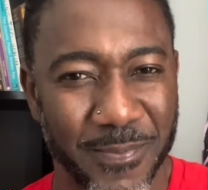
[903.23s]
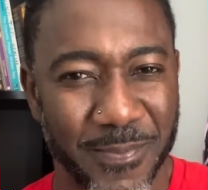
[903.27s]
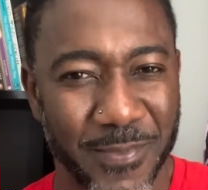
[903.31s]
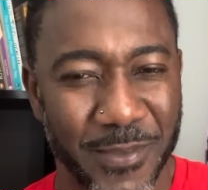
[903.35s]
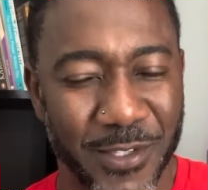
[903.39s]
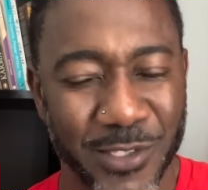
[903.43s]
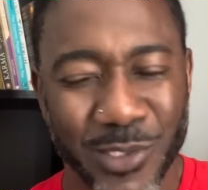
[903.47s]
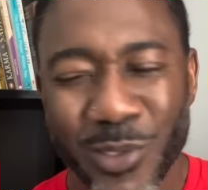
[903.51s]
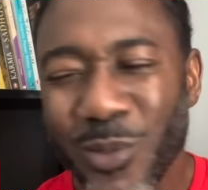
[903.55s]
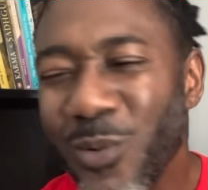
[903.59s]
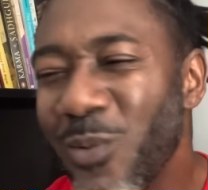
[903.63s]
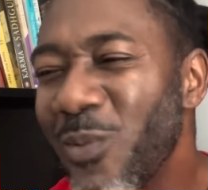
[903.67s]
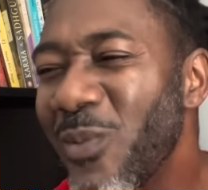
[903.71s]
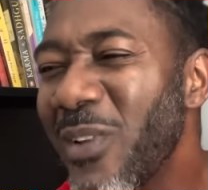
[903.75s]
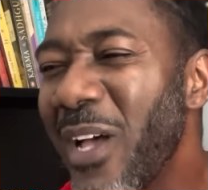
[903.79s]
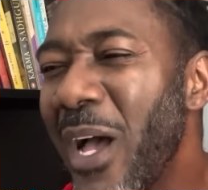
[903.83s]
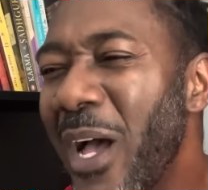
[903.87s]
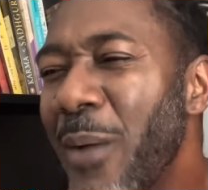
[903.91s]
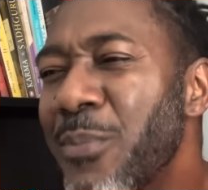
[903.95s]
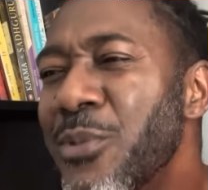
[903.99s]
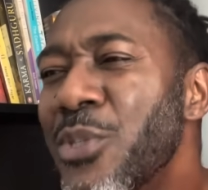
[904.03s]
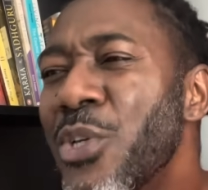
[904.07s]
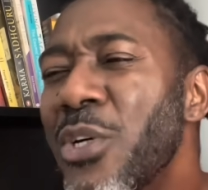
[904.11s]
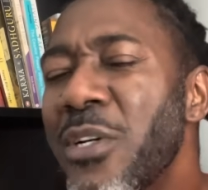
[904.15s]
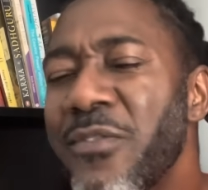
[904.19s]
So
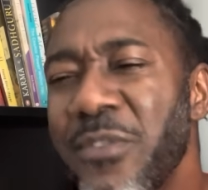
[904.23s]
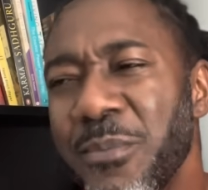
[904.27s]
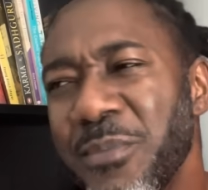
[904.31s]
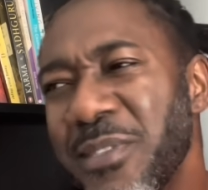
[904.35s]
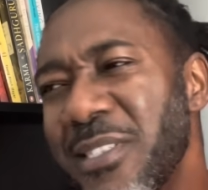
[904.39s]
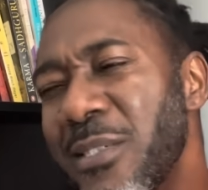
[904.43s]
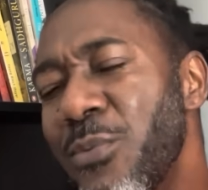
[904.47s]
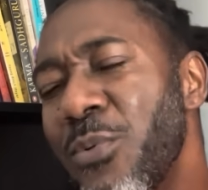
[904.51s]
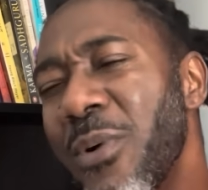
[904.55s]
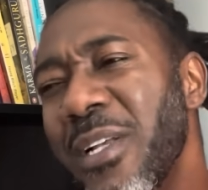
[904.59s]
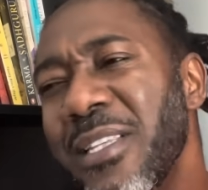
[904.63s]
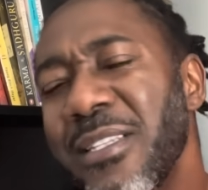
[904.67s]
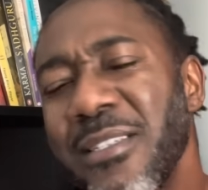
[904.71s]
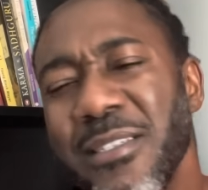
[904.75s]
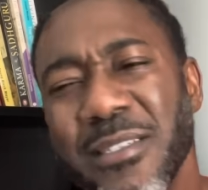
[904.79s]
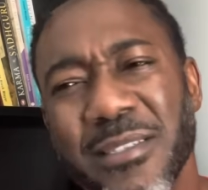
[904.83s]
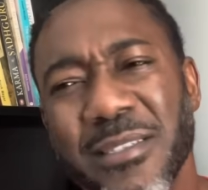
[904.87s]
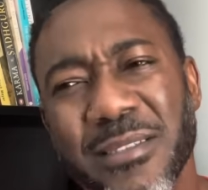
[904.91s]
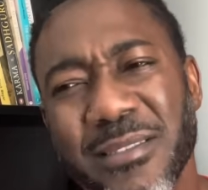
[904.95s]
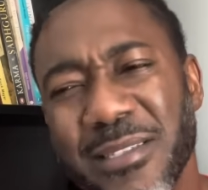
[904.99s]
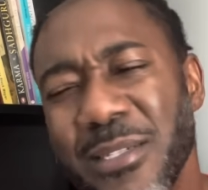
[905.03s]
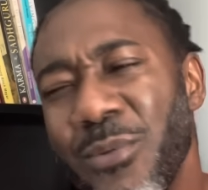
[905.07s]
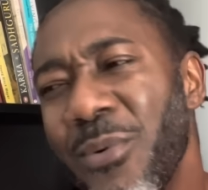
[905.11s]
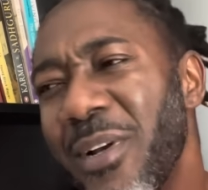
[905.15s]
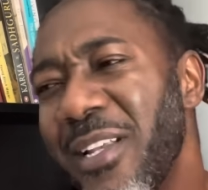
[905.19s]
observe him, see what
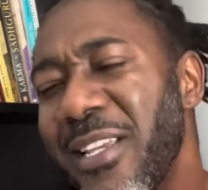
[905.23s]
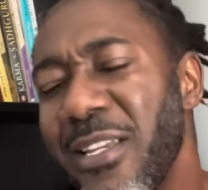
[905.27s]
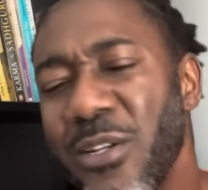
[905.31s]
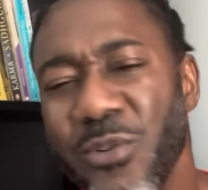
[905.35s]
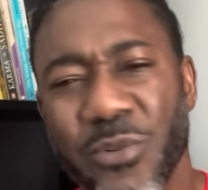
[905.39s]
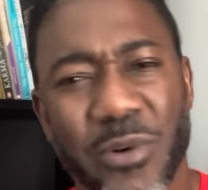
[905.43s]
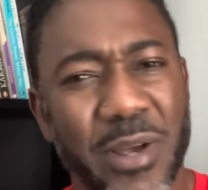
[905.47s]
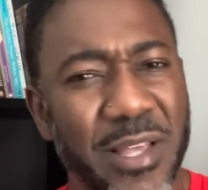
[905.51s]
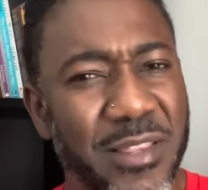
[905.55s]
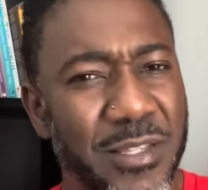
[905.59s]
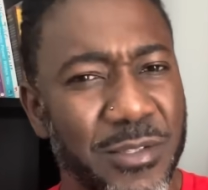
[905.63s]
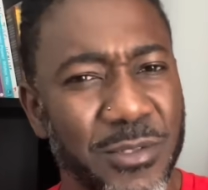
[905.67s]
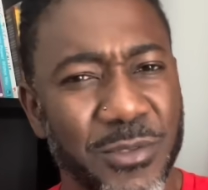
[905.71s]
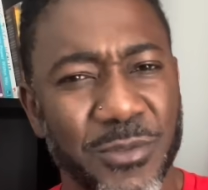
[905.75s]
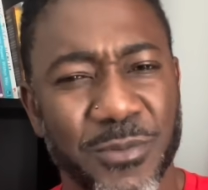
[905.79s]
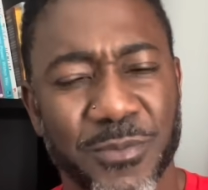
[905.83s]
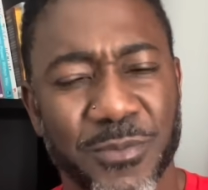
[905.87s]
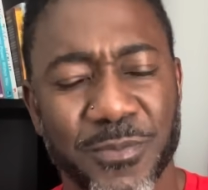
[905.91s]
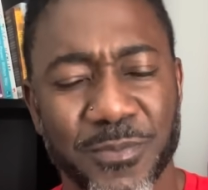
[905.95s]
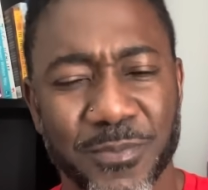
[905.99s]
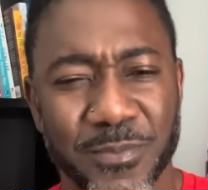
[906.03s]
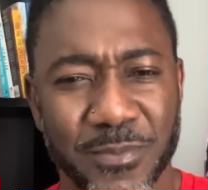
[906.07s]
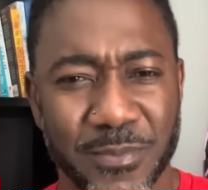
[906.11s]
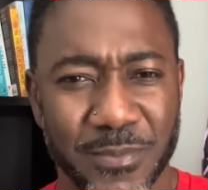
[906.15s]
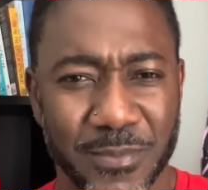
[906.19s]
he would rather do.
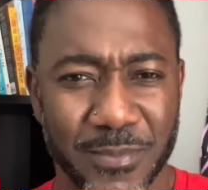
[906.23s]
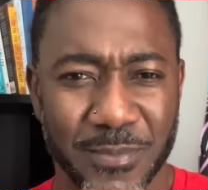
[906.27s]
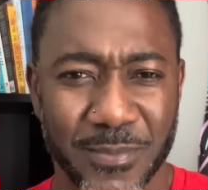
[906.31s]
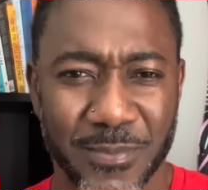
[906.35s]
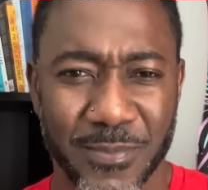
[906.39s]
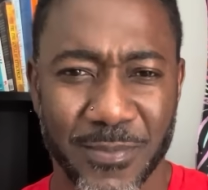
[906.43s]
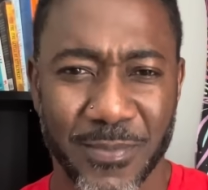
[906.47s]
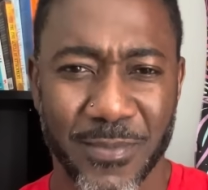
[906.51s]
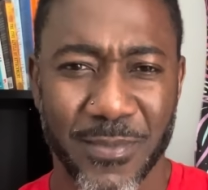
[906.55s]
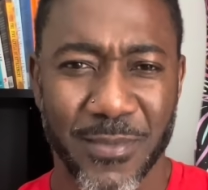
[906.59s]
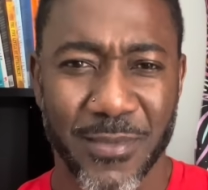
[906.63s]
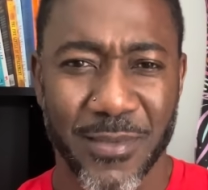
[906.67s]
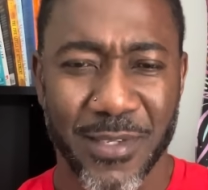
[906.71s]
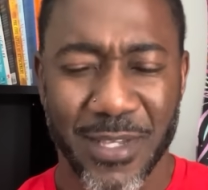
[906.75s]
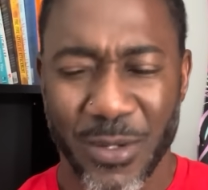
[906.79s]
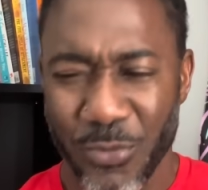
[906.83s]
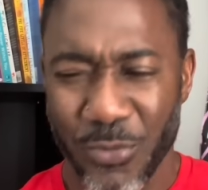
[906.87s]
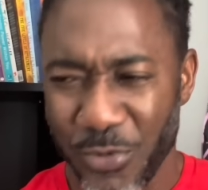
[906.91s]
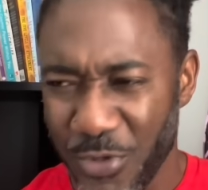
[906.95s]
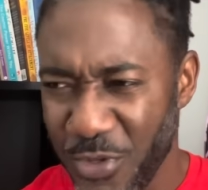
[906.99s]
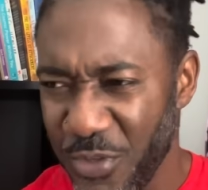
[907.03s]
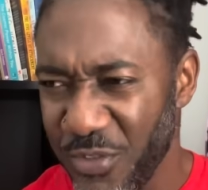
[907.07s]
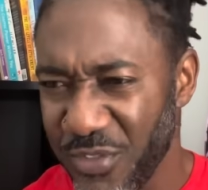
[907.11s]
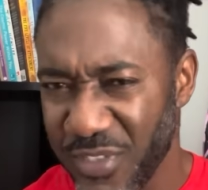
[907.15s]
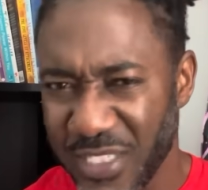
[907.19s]
And when
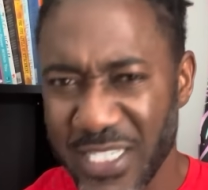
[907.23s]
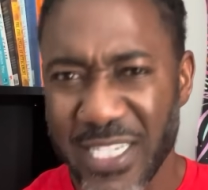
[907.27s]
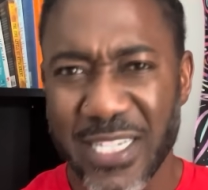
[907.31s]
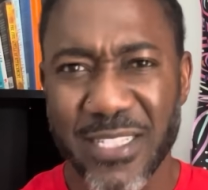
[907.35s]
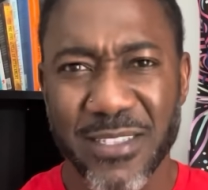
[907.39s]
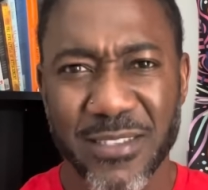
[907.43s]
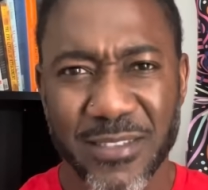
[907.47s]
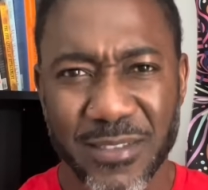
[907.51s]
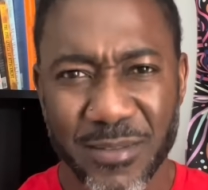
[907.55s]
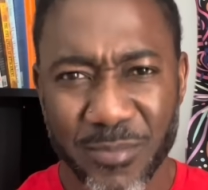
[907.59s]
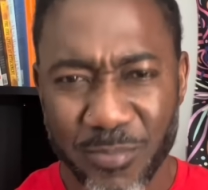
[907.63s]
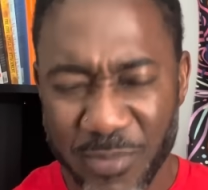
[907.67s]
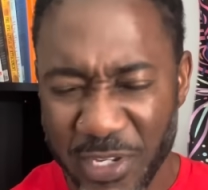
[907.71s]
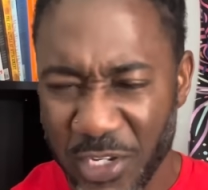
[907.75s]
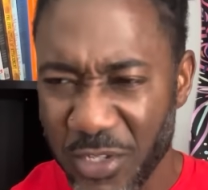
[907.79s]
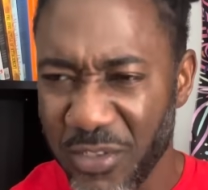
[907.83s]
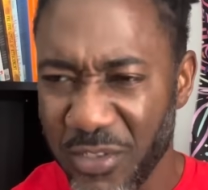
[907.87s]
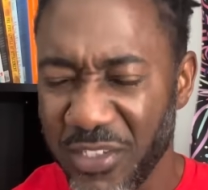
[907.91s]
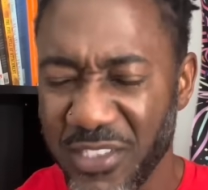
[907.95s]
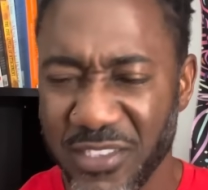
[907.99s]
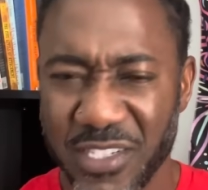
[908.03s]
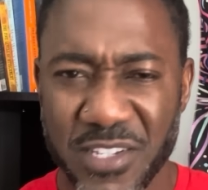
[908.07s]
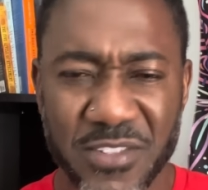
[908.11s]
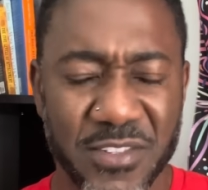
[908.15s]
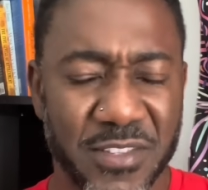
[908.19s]
you see it, make a
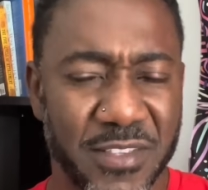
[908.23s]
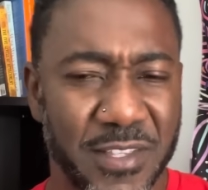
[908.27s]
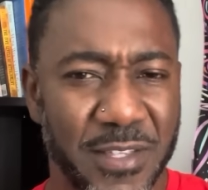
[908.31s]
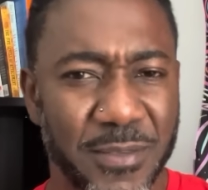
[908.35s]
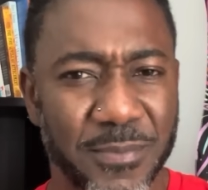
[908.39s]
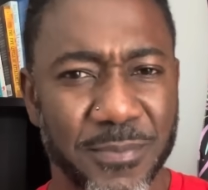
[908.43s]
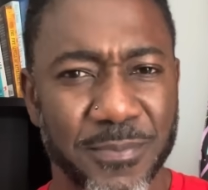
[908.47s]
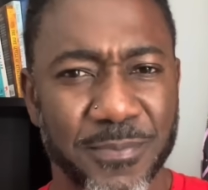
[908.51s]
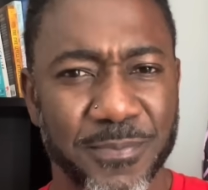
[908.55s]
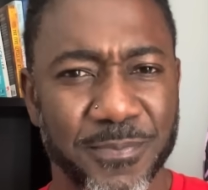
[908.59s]
decision then.